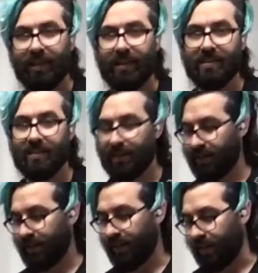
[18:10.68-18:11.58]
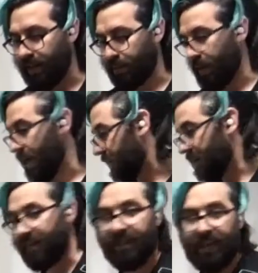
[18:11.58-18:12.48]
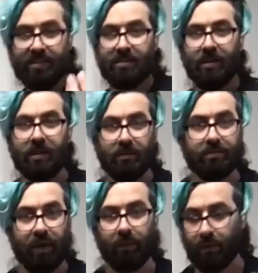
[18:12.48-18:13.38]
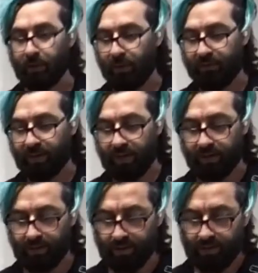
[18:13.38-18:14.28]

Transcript: than this, but I don't have that, so I work with what I've got.